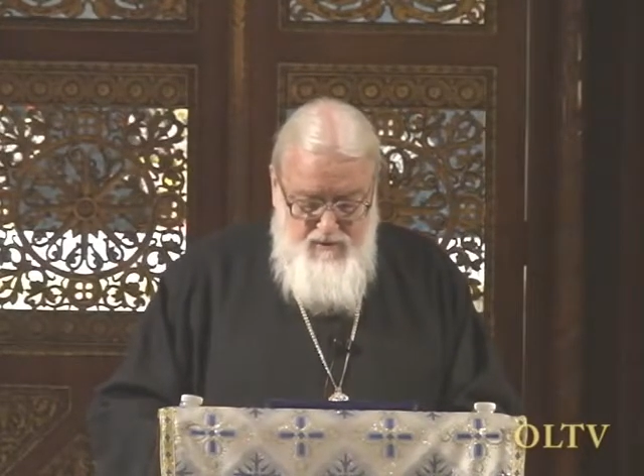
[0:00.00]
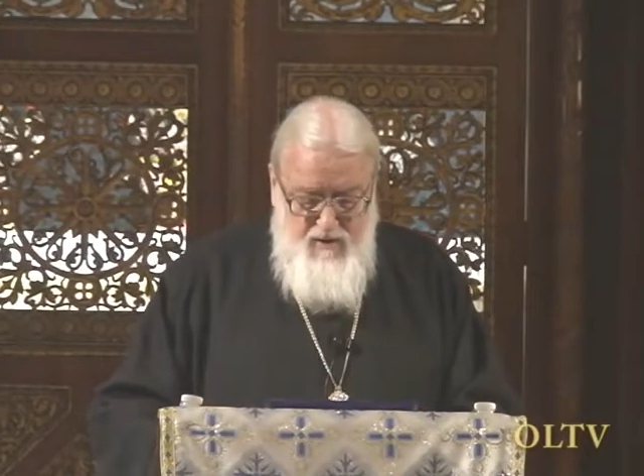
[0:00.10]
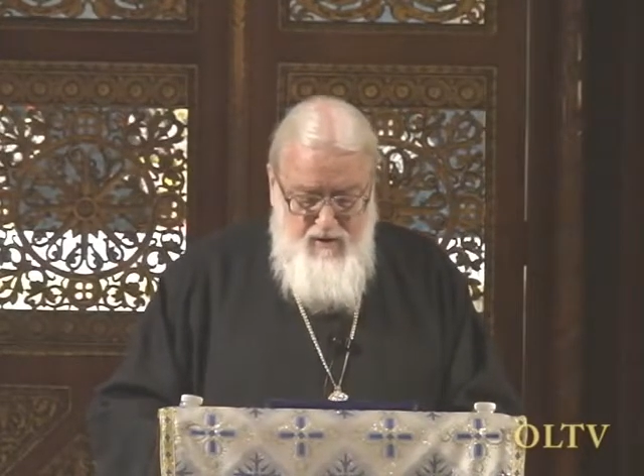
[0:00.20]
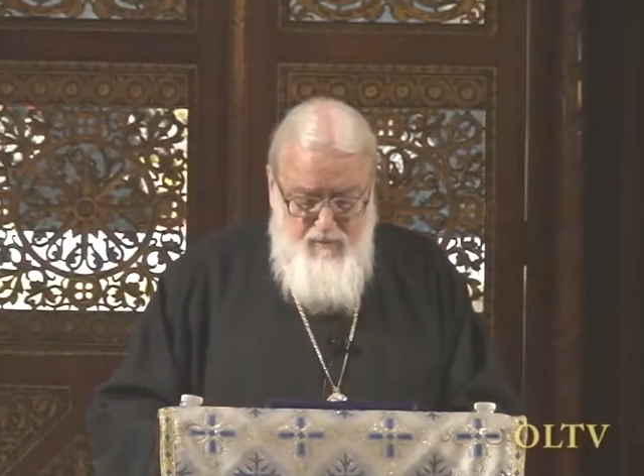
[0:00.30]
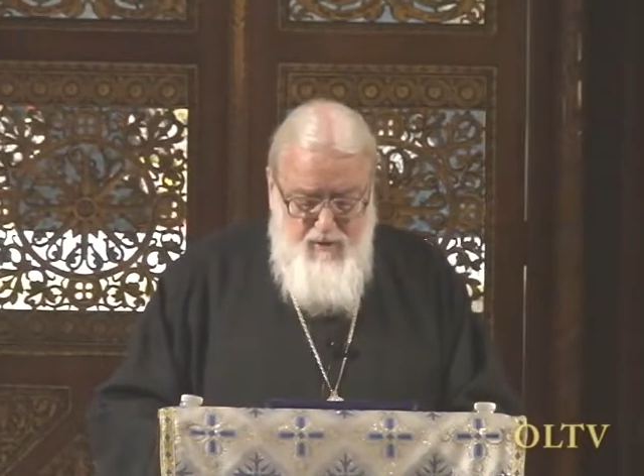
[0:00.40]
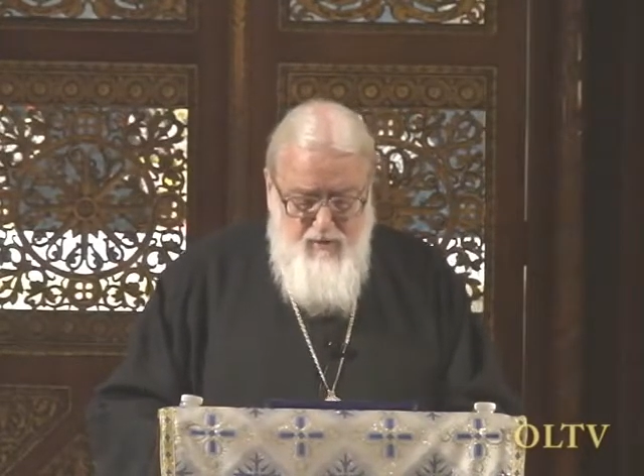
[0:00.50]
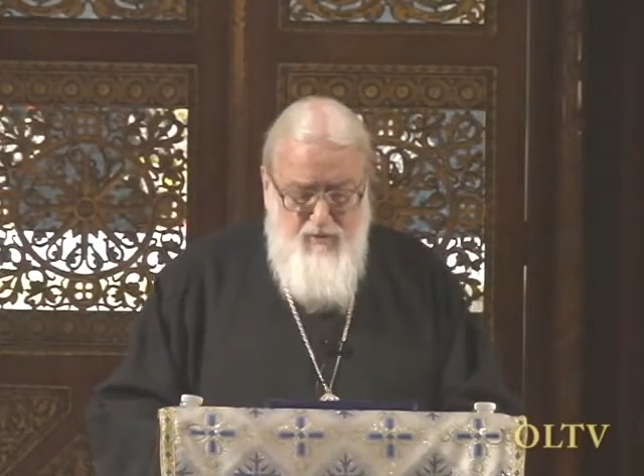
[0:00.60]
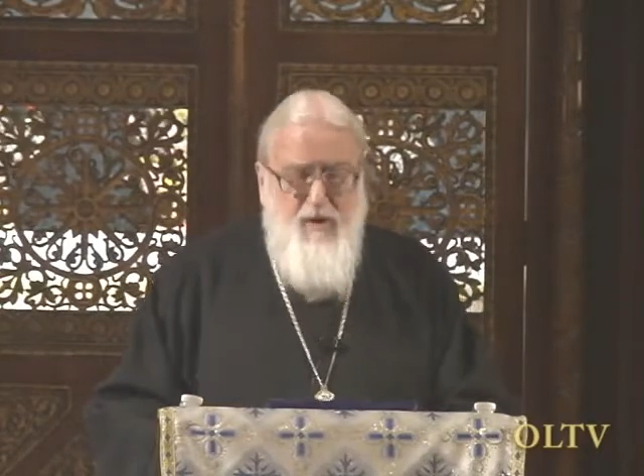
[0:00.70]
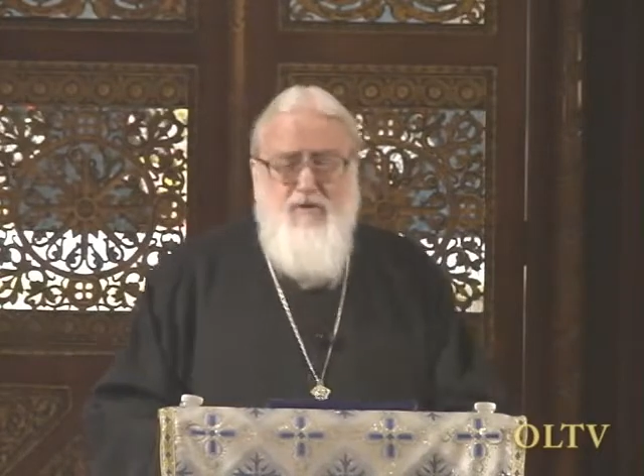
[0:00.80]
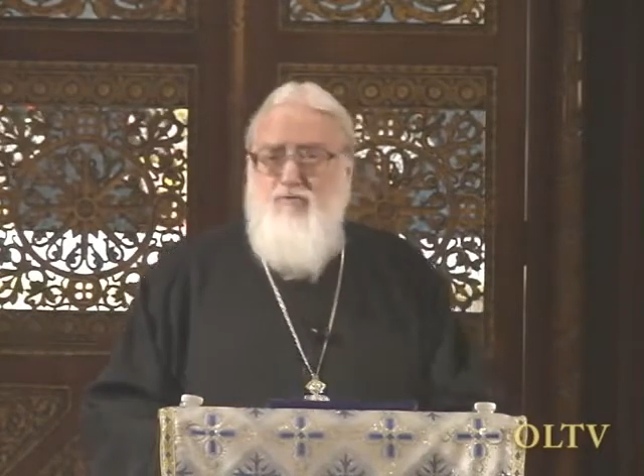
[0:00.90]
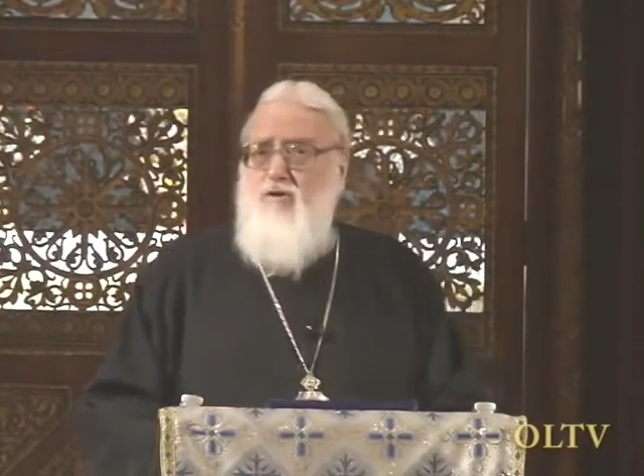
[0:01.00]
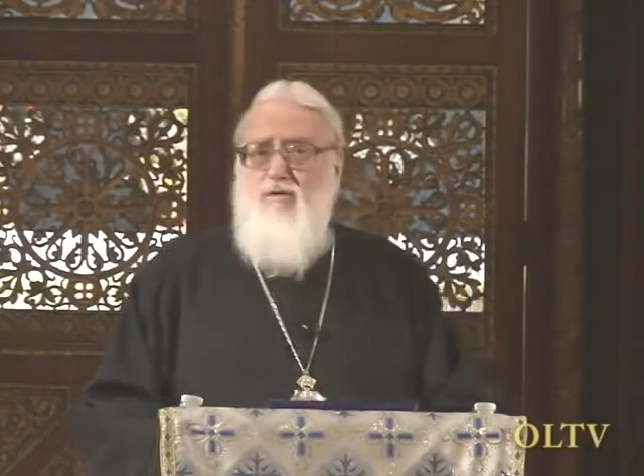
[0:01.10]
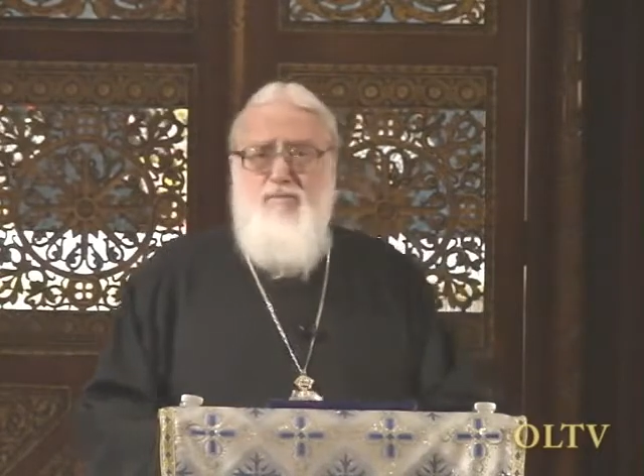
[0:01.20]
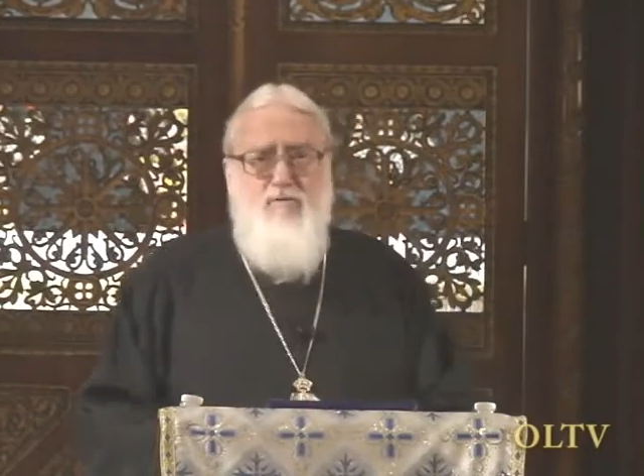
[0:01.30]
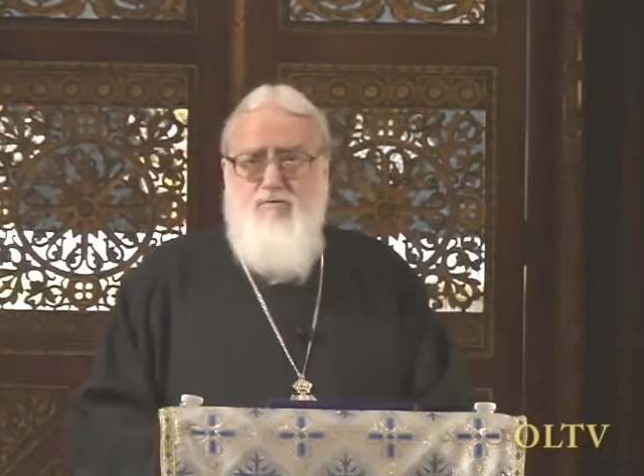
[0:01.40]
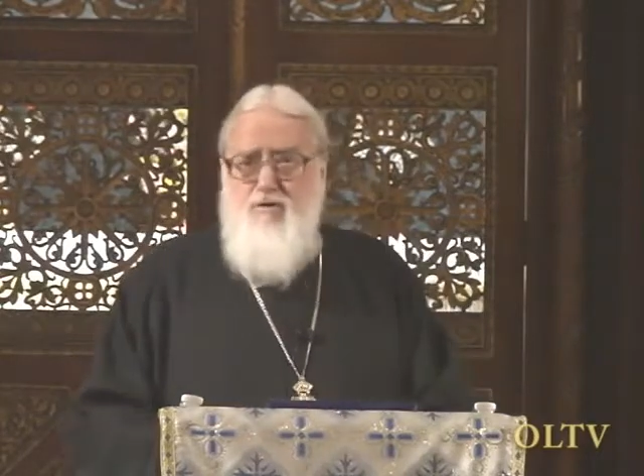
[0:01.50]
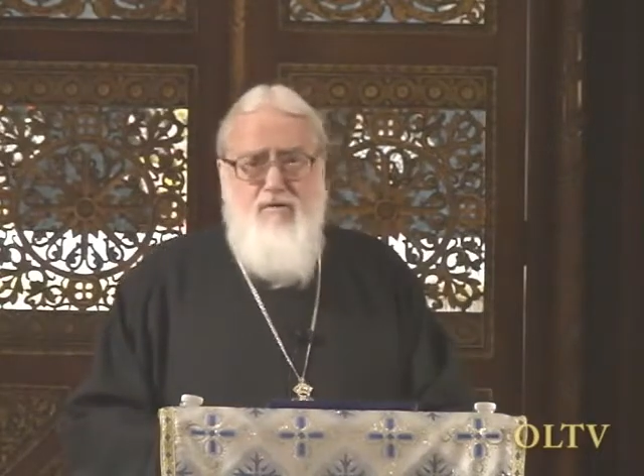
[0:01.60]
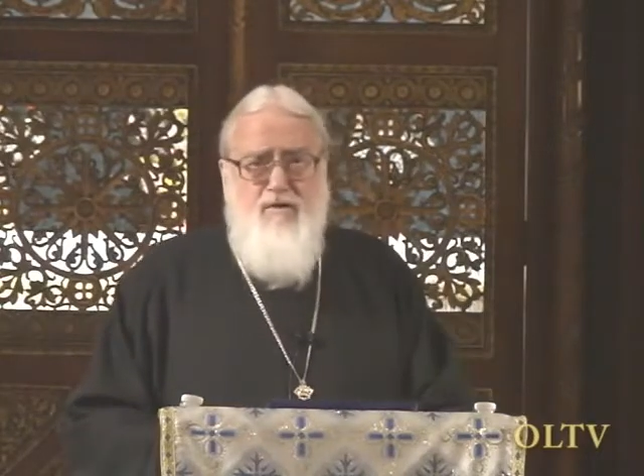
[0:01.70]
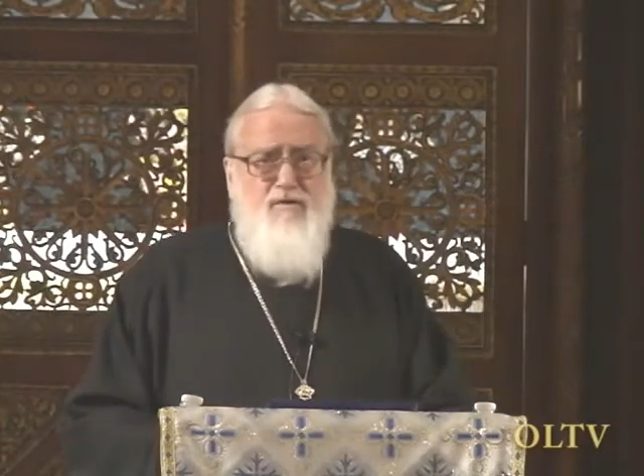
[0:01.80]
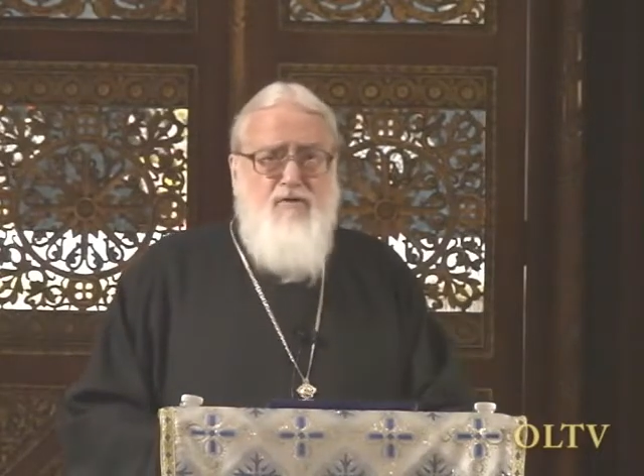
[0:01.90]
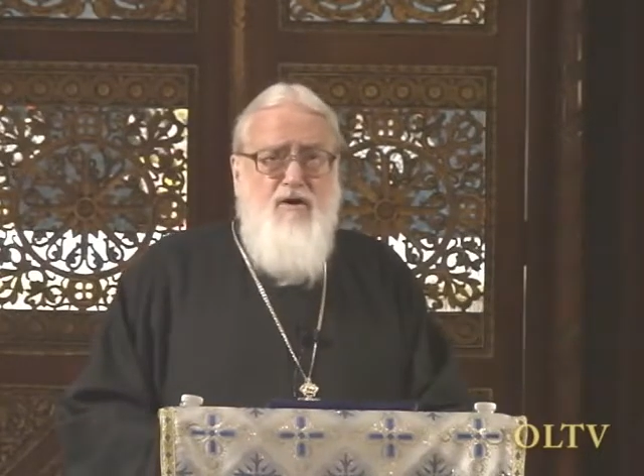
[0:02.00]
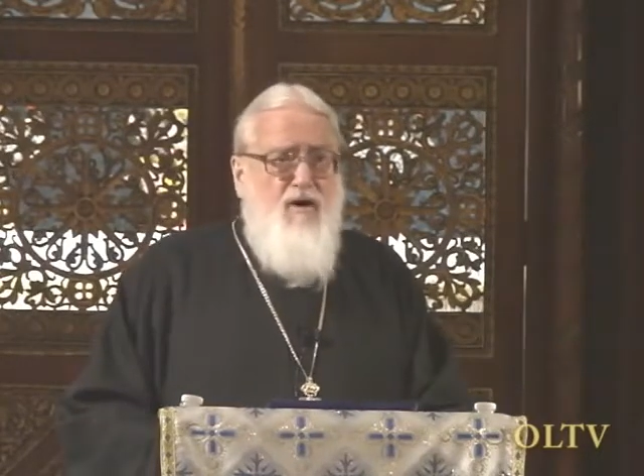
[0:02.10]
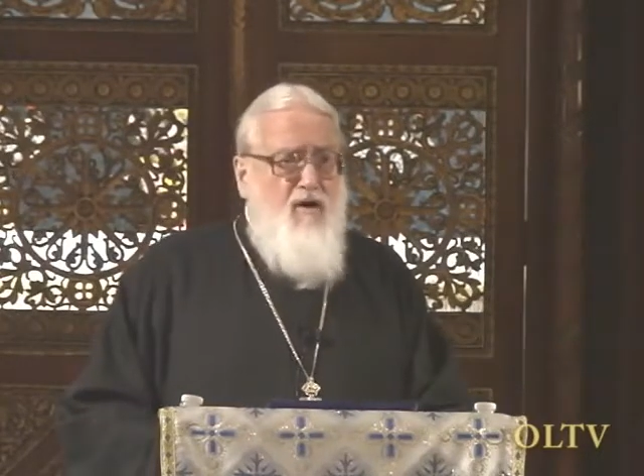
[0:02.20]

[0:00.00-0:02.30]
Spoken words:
They are both tributaries